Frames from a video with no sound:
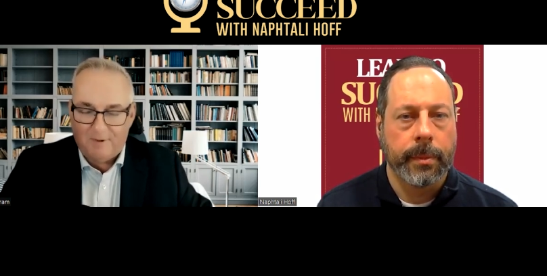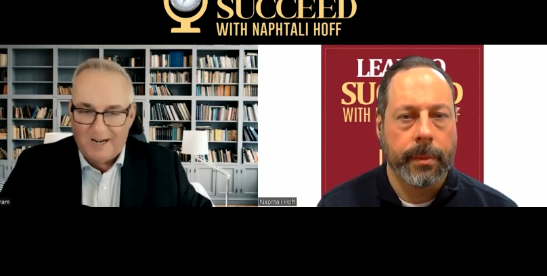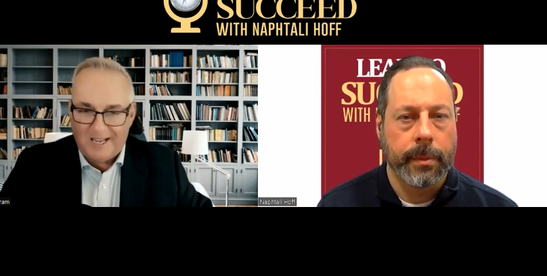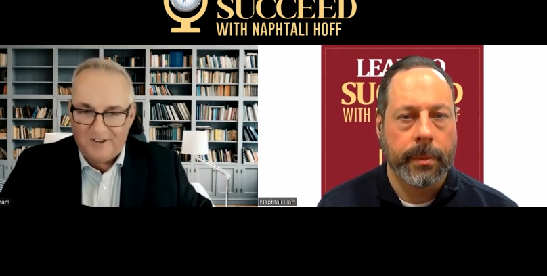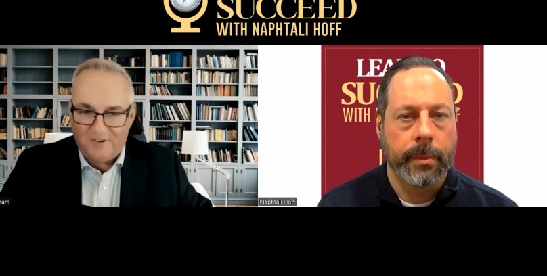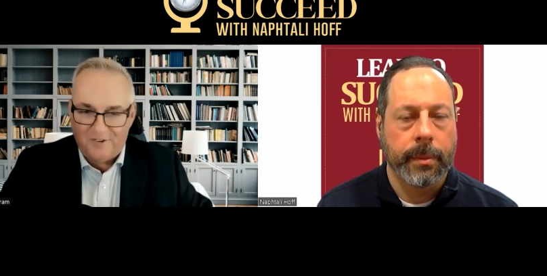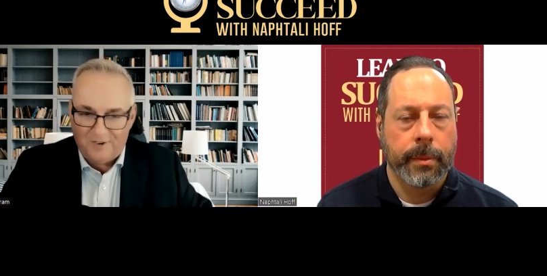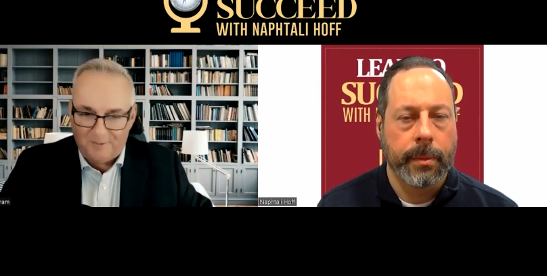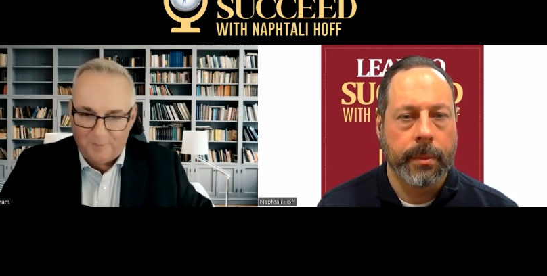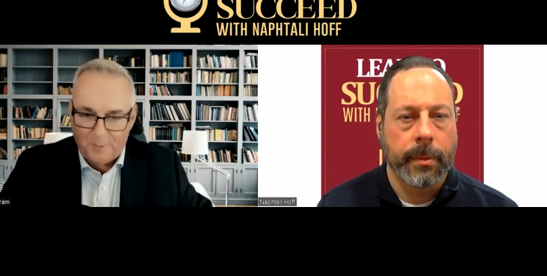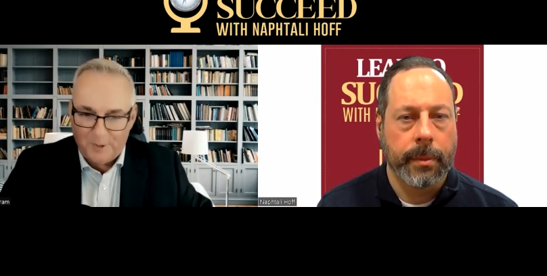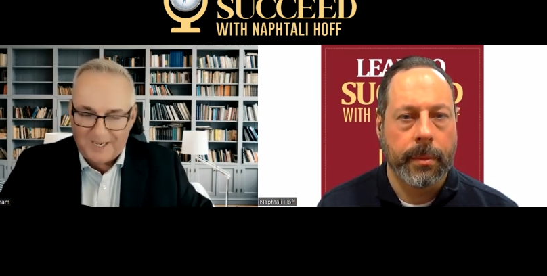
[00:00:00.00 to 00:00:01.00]

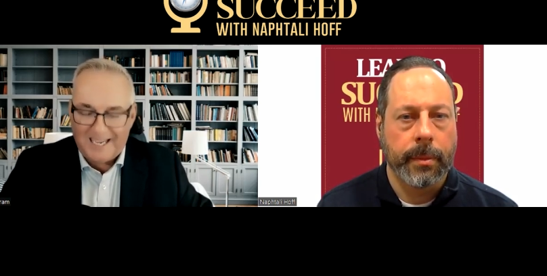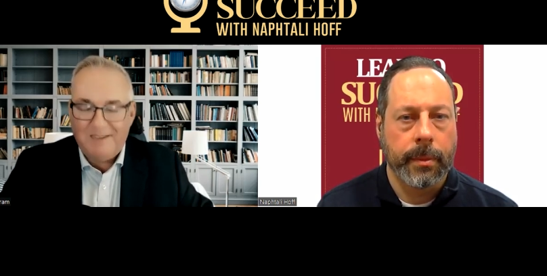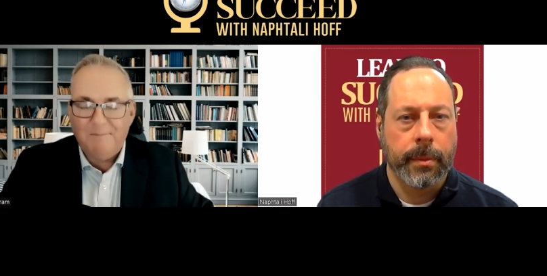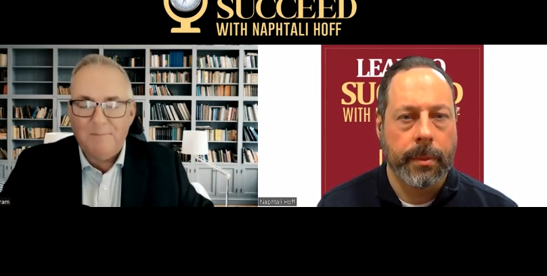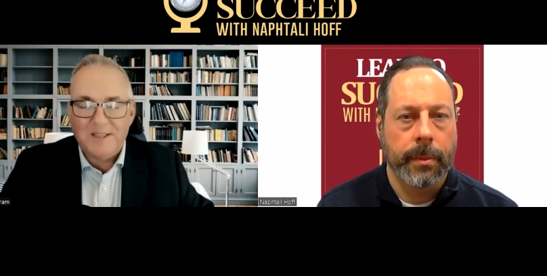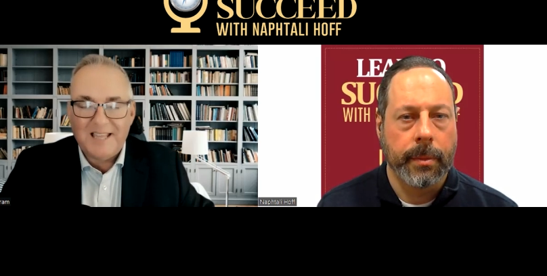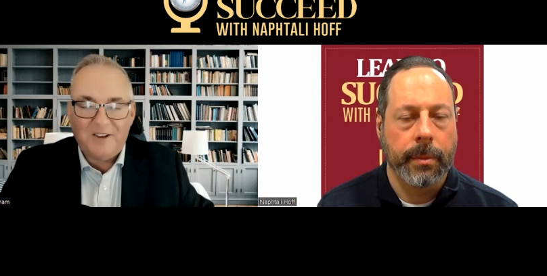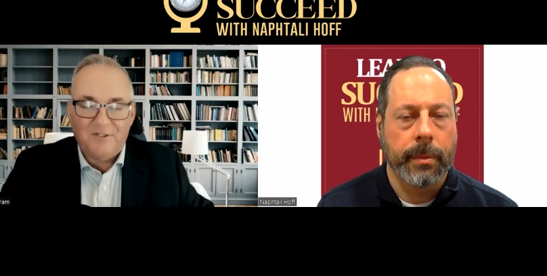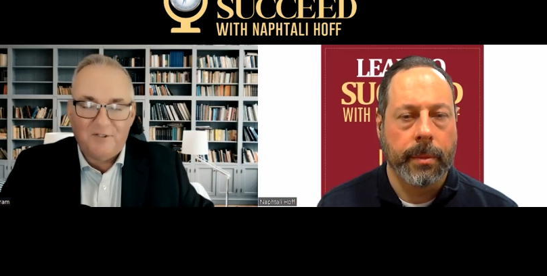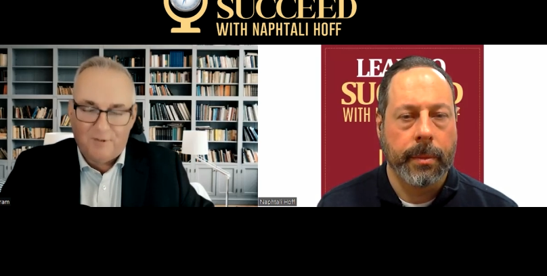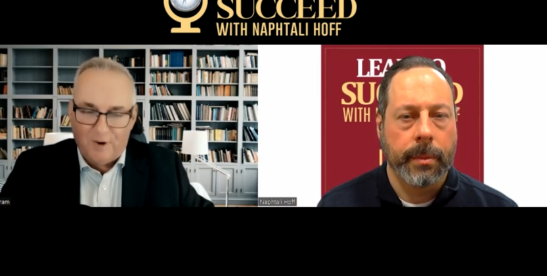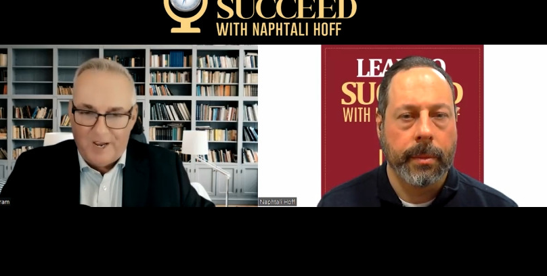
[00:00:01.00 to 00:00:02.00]
Speaker 1: relationships work, even when they
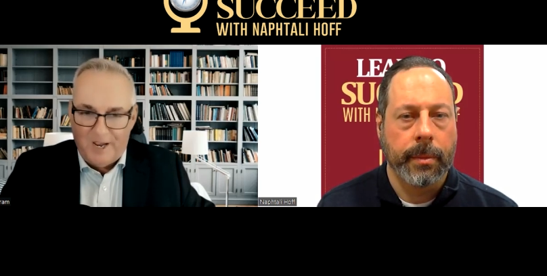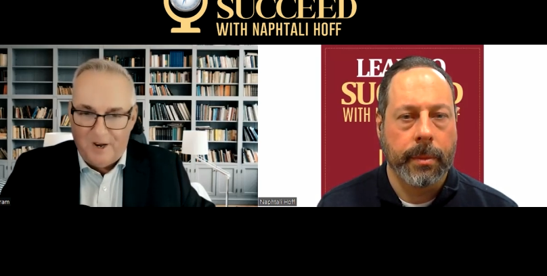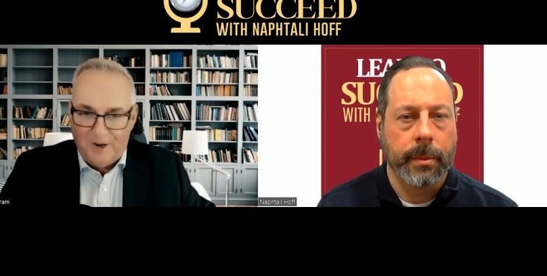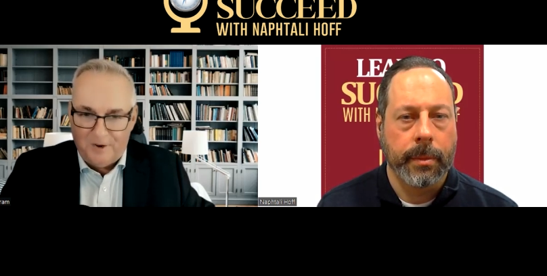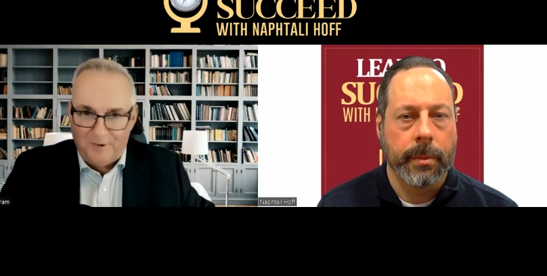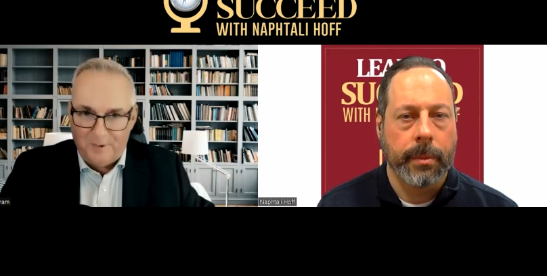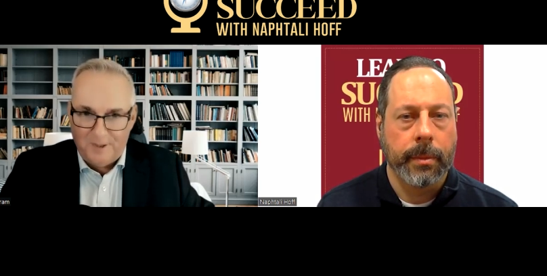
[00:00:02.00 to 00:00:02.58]
try hard.